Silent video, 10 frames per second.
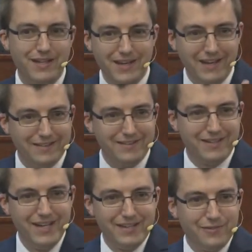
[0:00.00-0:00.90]
He had
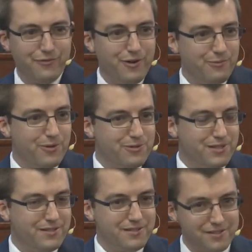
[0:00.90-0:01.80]
the, the front row
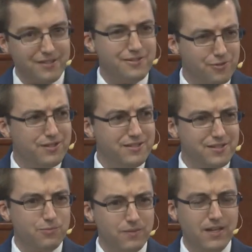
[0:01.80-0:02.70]
seat to see, you know, this
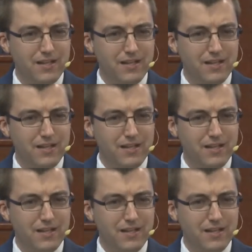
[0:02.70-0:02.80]
is,